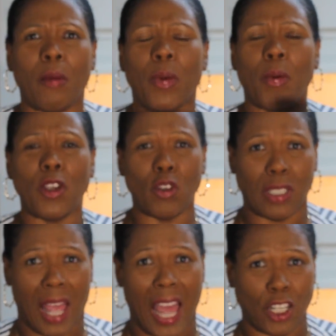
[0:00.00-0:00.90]
People used
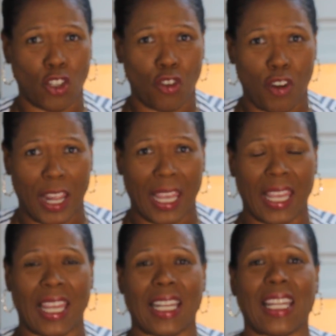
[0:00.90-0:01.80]
to have a tray,
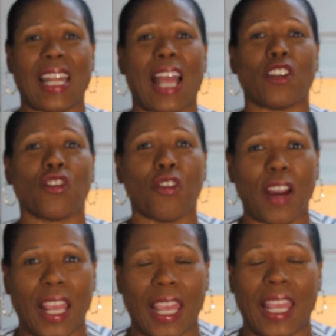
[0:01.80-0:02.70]
and in that
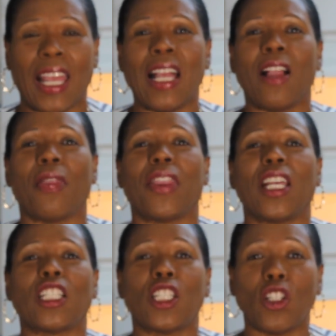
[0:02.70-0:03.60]
tray
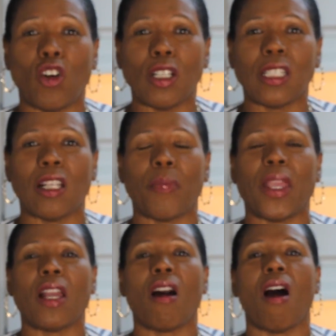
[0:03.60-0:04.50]
they sold
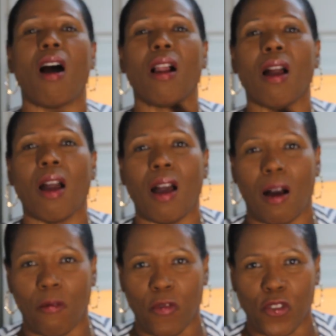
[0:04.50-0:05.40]
something called
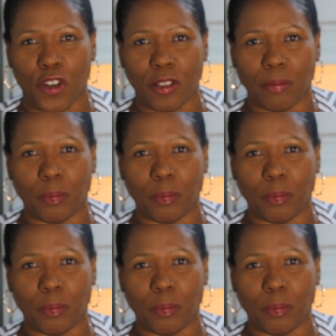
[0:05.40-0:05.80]
comfort.